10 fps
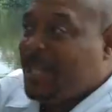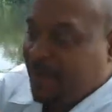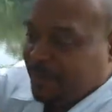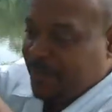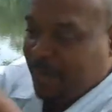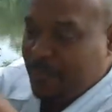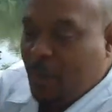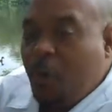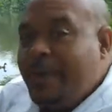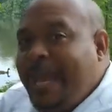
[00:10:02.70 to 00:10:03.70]
the covering of the
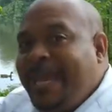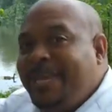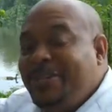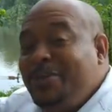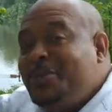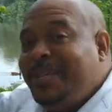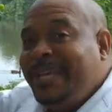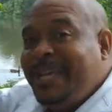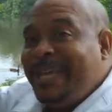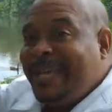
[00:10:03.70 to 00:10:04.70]
whole gang, and usually